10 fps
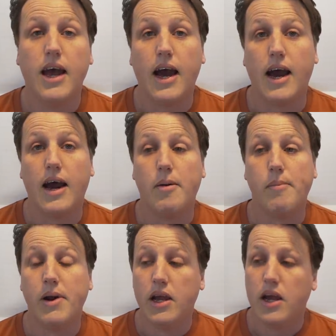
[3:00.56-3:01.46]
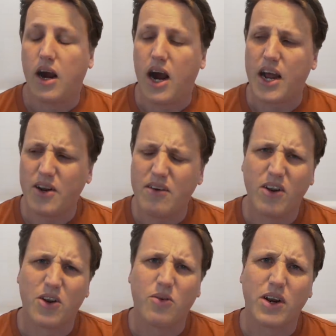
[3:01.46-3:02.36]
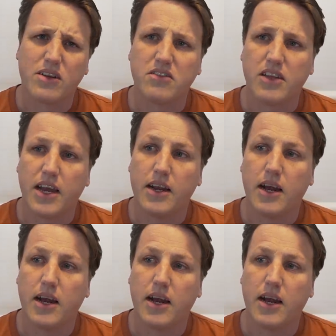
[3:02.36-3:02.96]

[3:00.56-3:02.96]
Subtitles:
I don't have a lot of real estate